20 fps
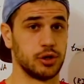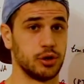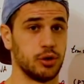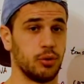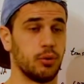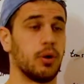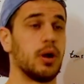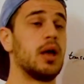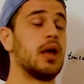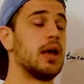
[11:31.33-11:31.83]

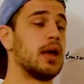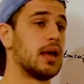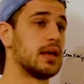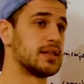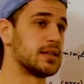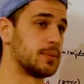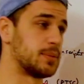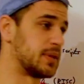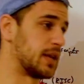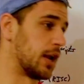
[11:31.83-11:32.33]
to
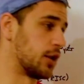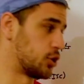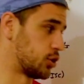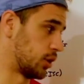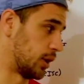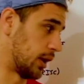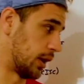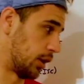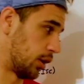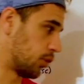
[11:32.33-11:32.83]

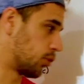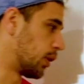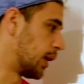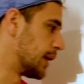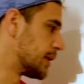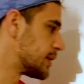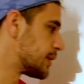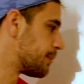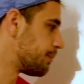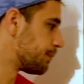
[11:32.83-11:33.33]
substantially
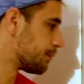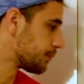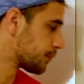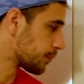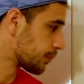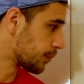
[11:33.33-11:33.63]
increase.